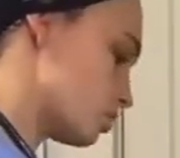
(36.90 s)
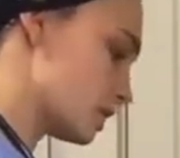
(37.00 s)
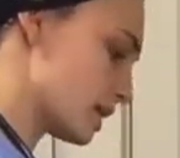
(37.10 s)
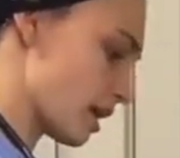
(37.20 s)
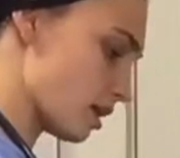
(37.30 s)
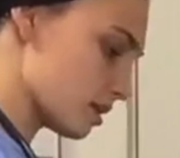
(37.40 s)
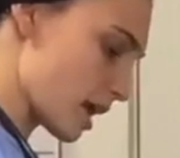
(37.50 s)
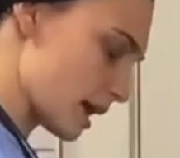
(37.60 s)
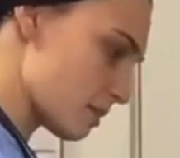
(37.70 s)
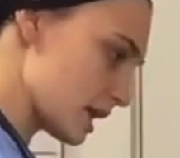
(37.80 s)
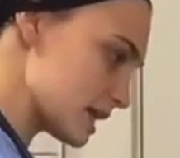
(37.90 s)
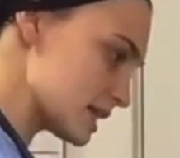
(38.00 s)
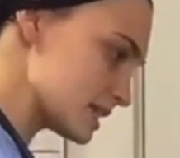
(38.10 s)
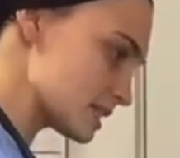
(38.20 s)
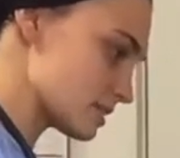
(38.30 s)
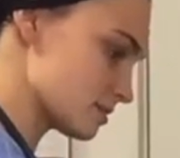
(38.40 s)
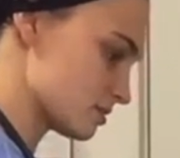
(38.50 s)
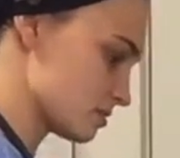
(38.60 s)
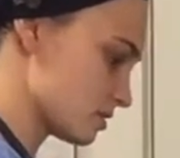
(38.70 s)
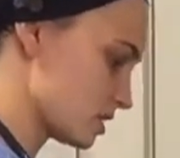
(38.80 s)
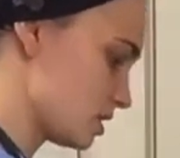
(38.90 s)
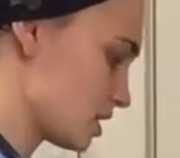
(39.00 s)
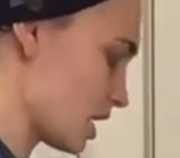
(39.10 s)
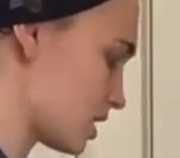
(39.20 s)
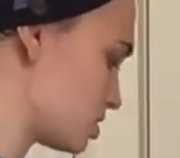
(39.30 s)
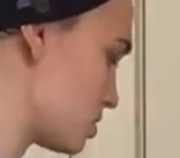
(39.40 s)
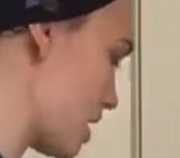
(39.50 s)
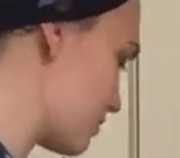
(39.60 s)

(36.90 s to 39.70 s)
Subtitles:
what an enema is? And do you have